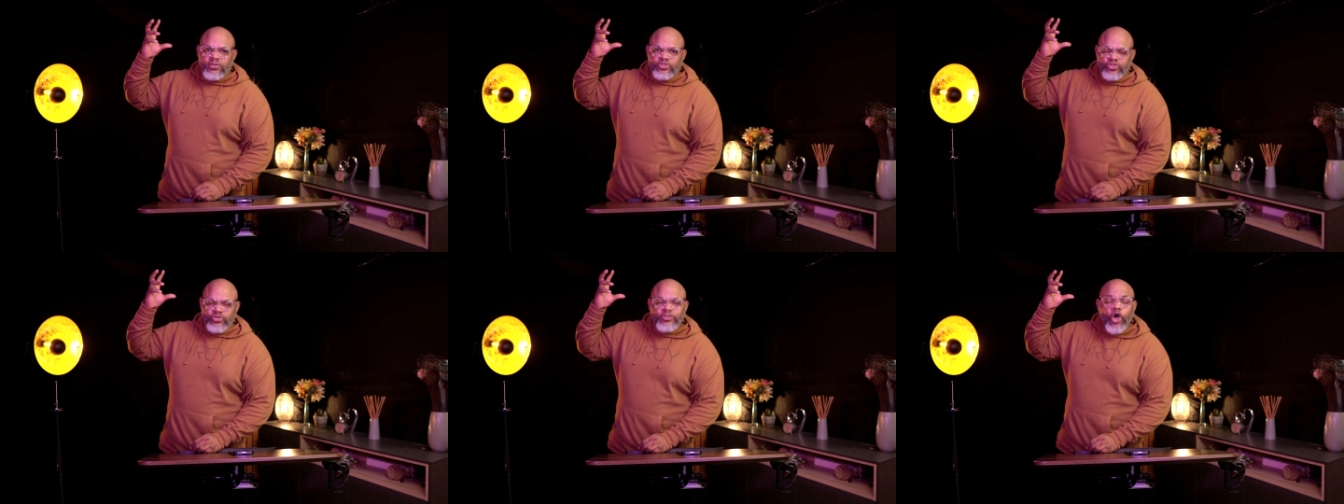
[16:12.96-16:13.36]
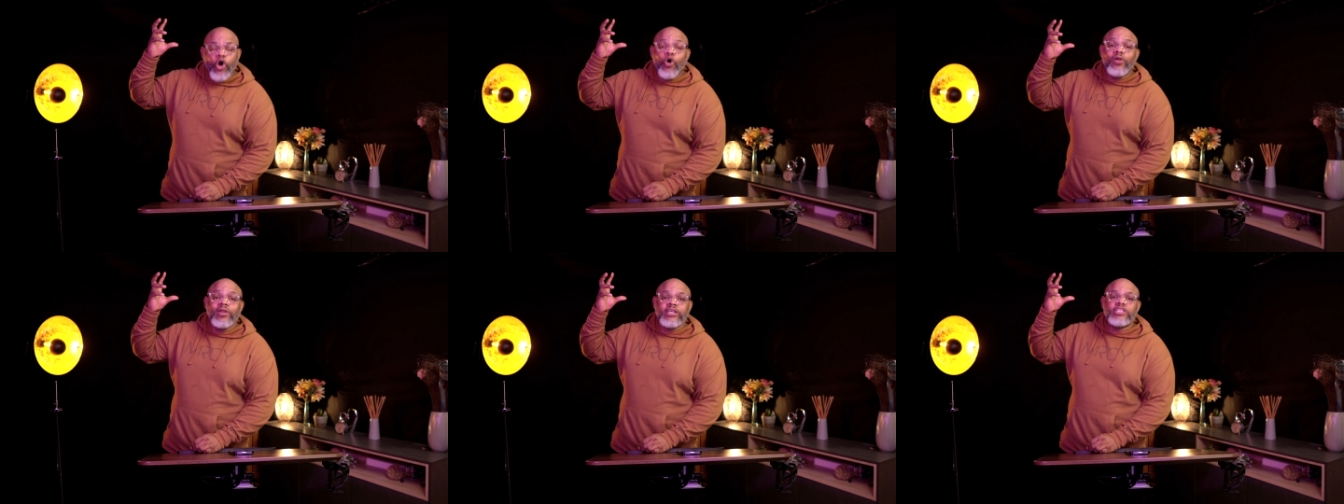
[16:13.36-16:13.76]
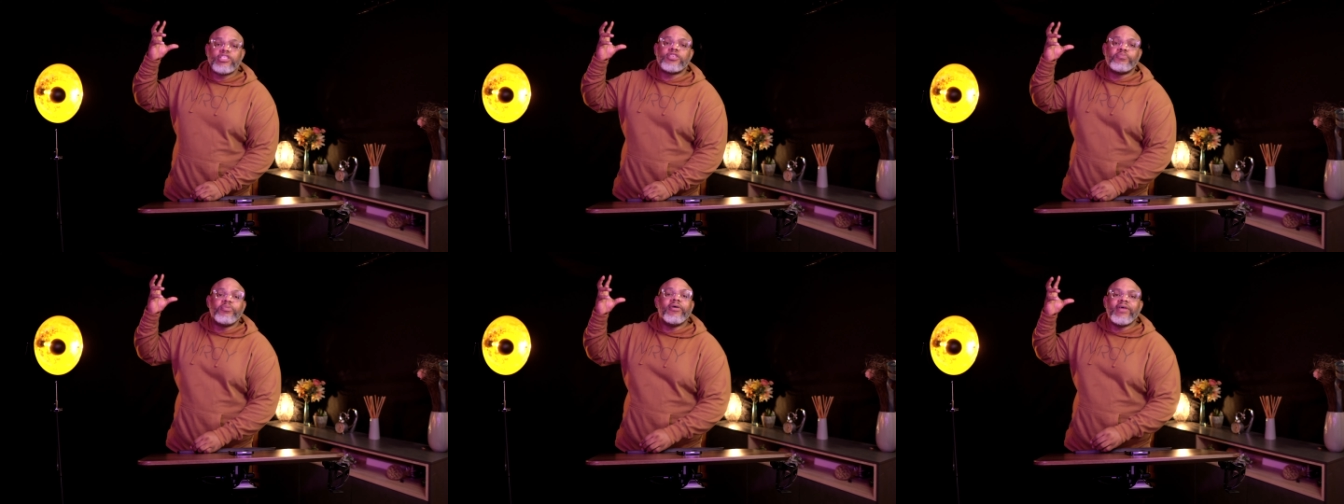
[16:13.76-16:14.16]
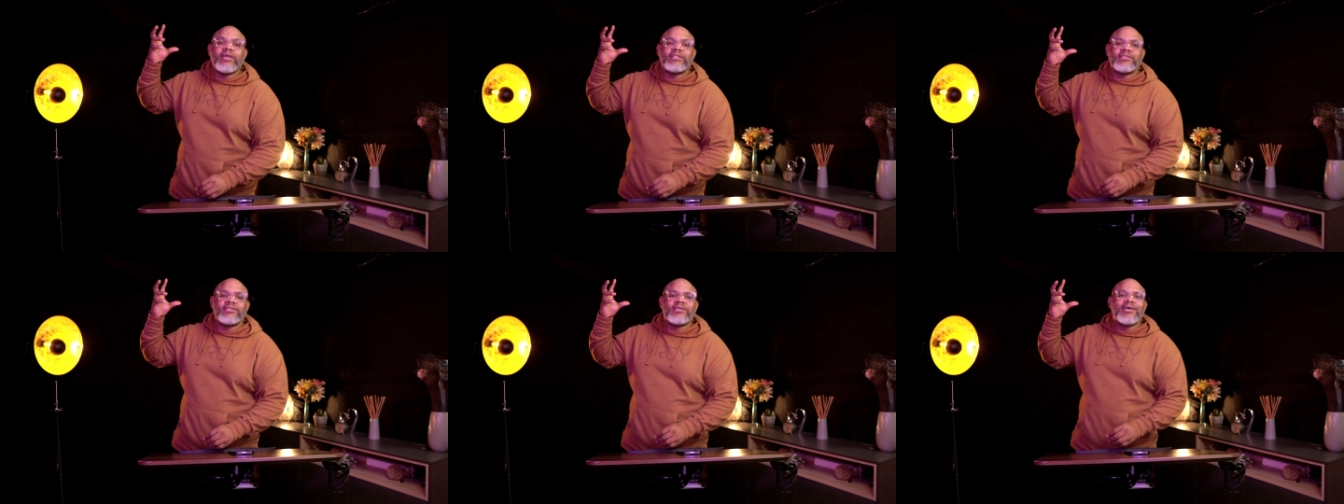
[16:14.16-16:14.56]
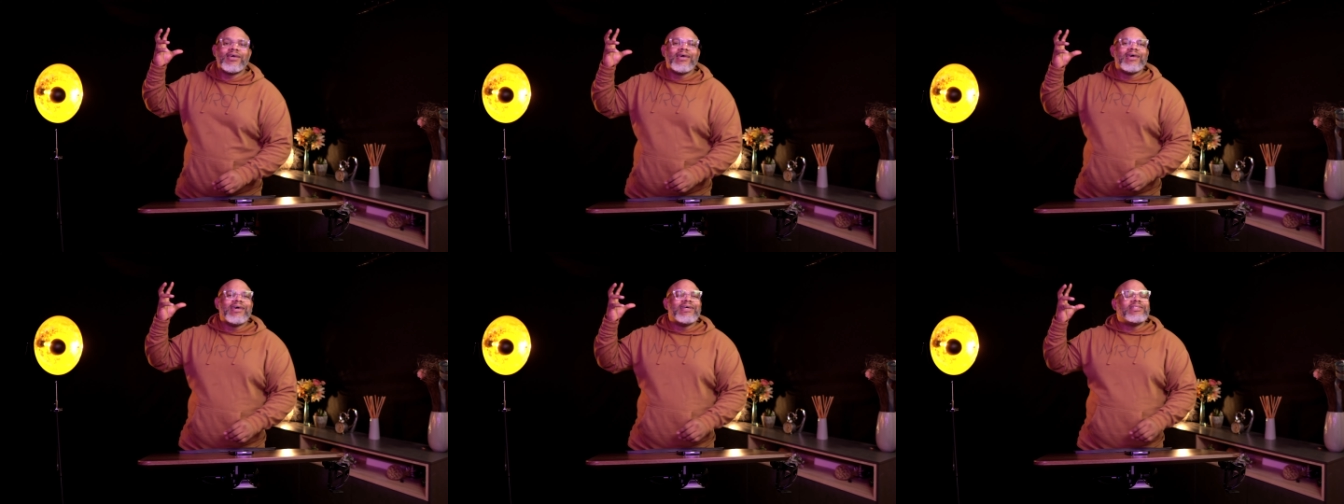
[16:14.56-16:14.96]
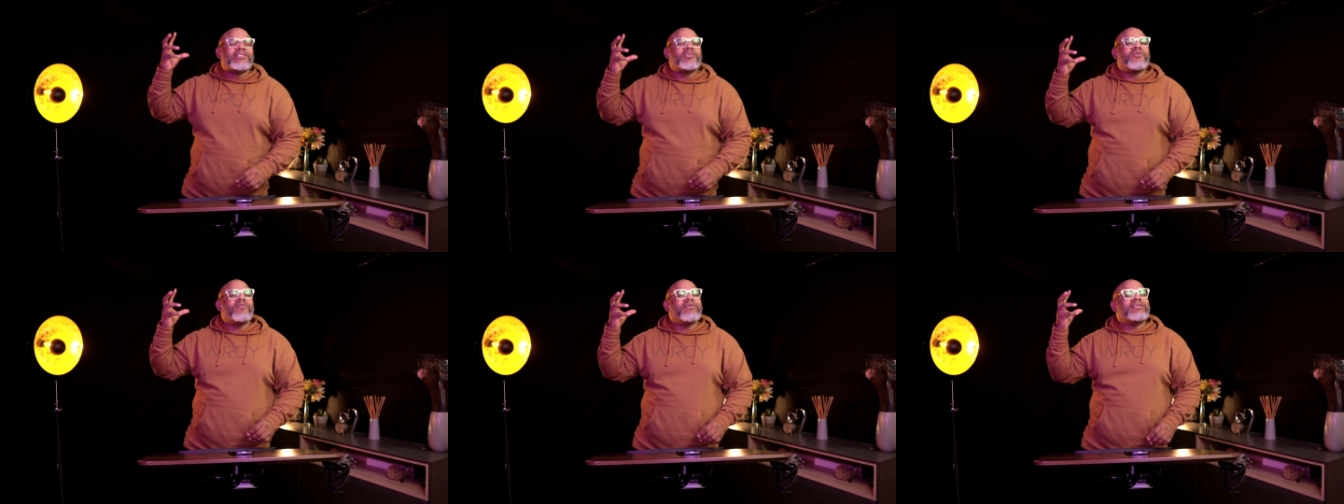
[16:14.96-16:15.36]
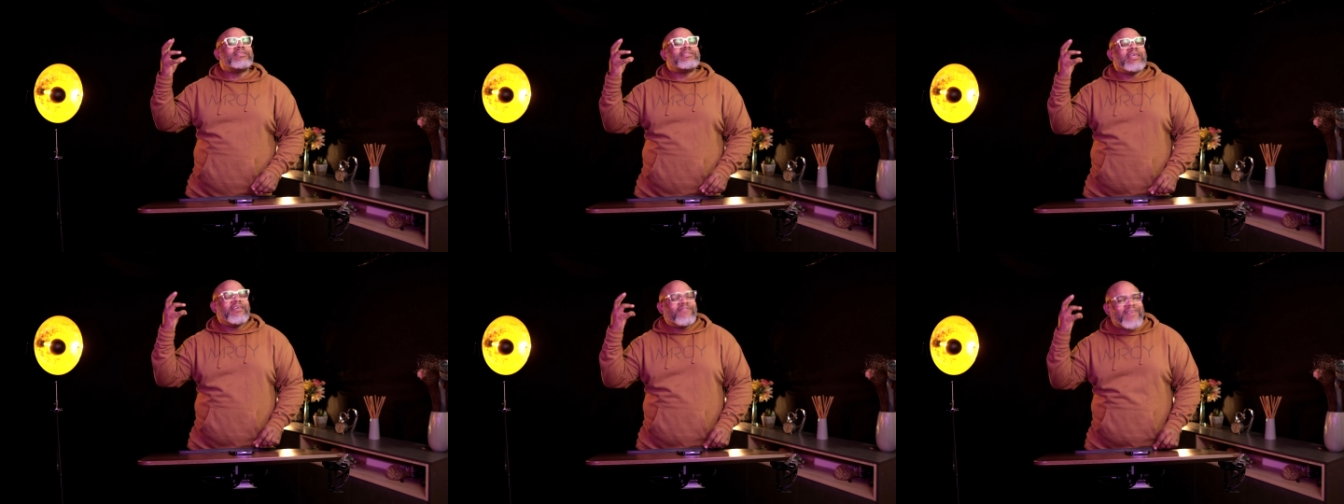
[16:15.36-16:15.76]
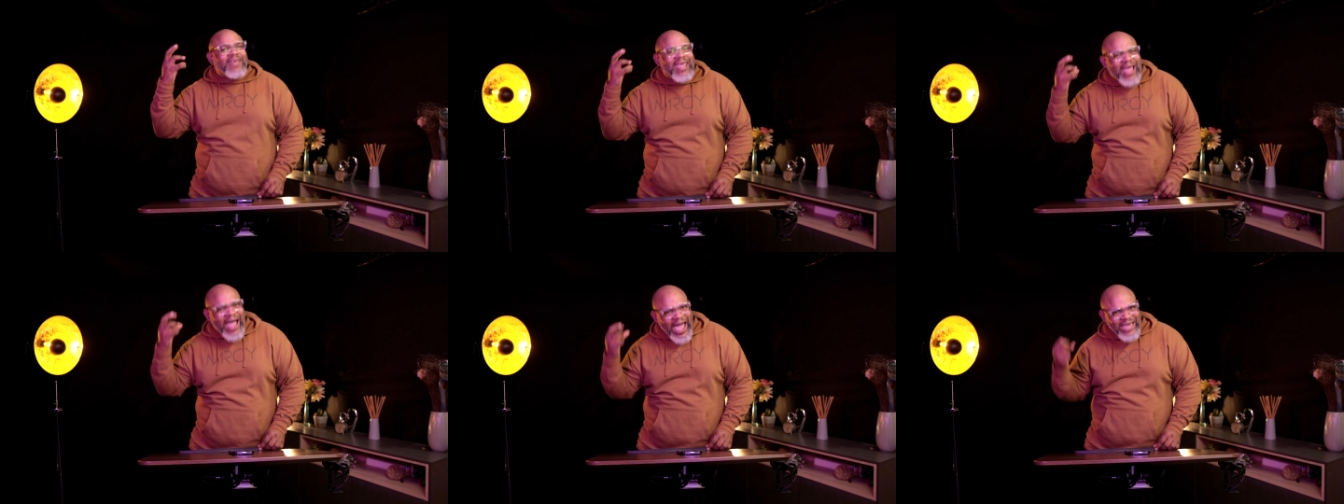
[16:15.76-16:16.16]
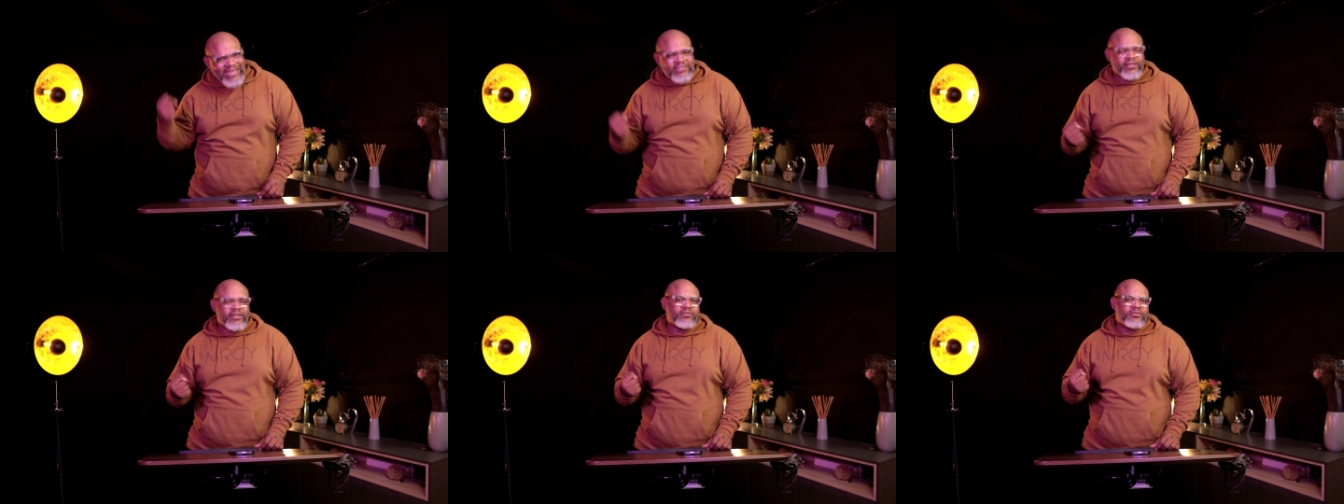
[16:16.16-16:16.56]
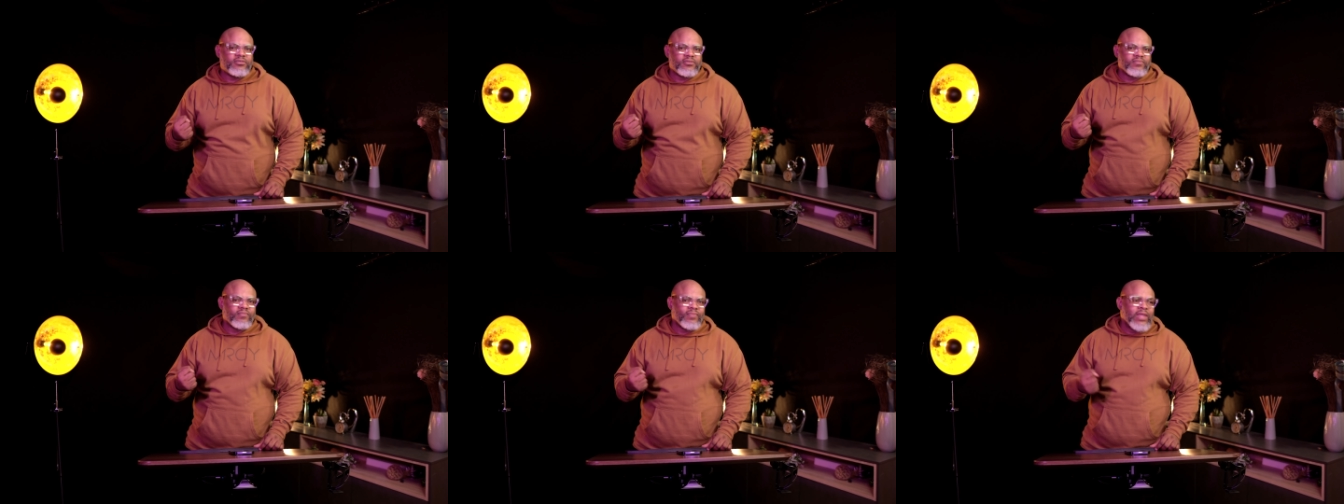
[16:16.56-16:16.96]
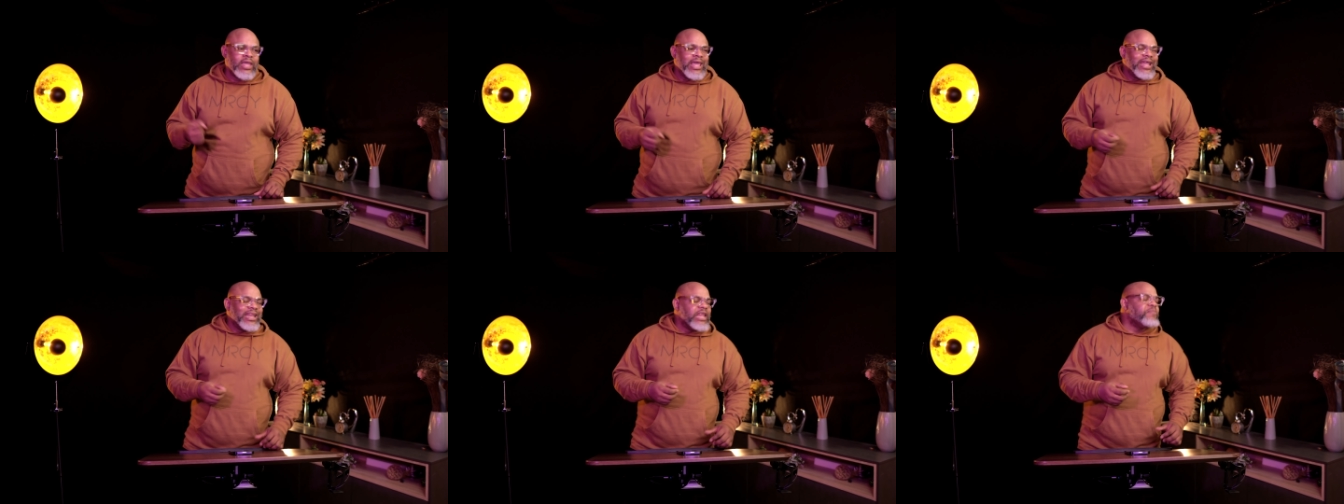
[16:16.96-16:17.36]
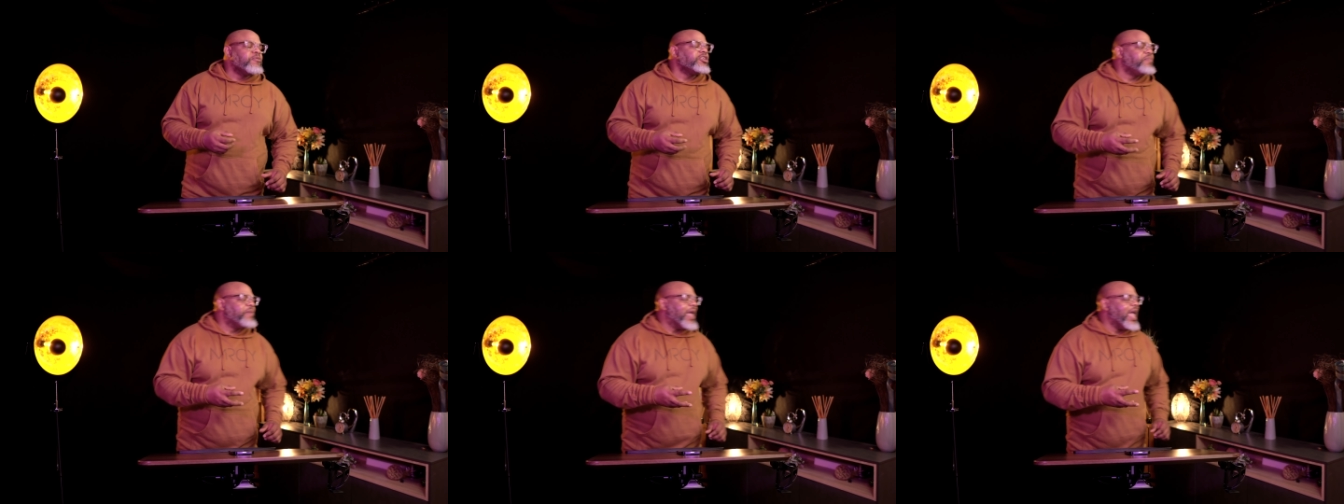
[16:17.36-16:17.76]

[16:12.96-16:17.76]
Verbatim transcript: to the Holy Spirit to receive guidance. They must be